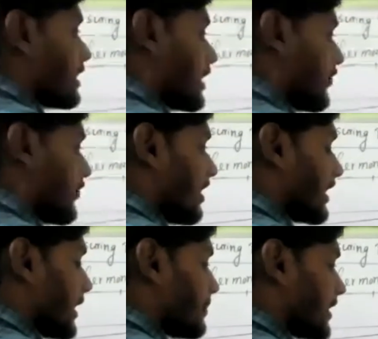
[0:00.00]
If I will
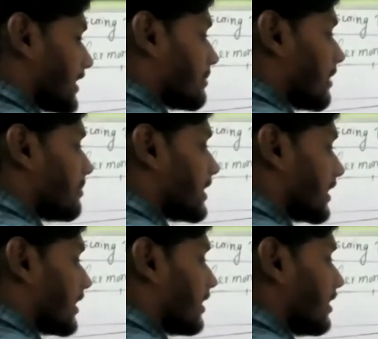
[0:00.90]
keep the
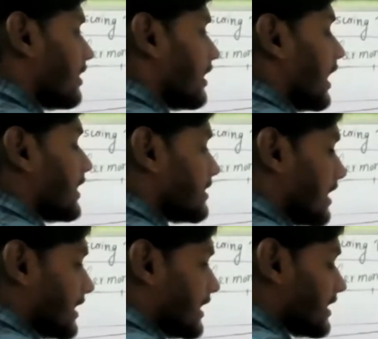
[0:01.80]
thermometer,
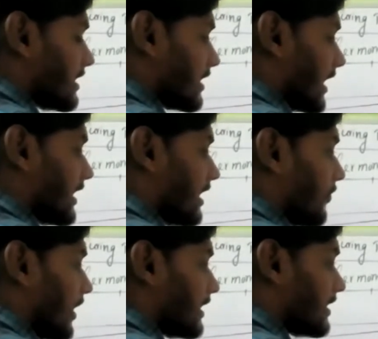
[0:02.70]
understand, inside, if
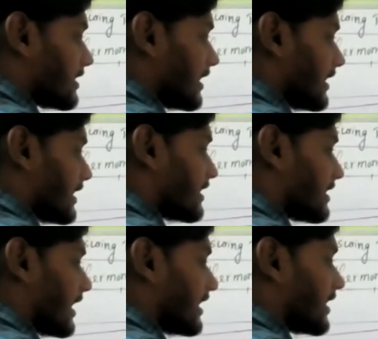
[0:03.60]
I insert
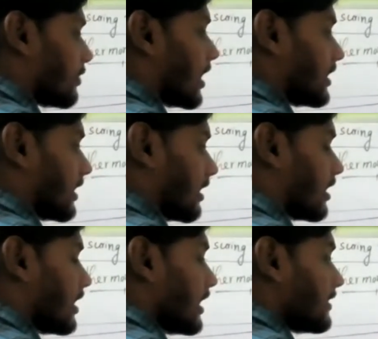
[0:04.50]
inside the
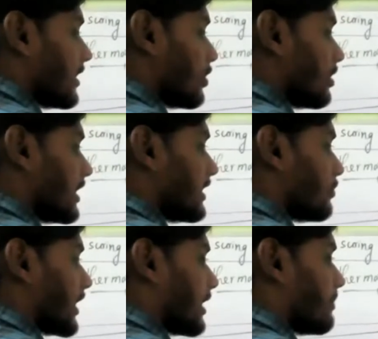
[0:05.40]
water, then only
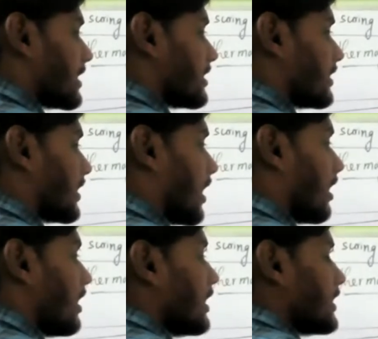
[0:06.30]
we can measure the
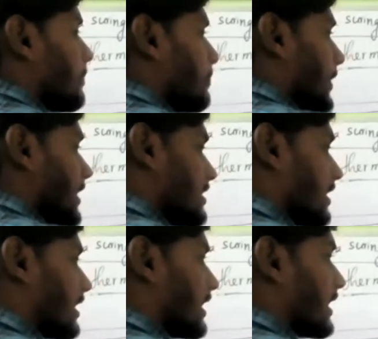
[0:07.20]

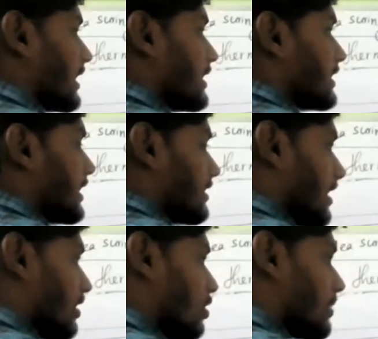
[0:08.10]
temperature reading. Is it yes
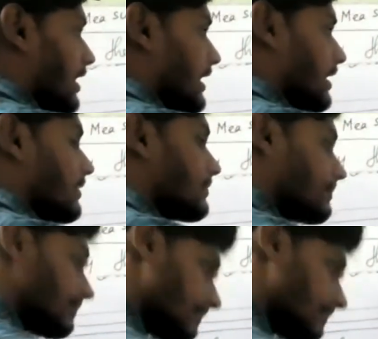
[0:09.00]
or no, Mari?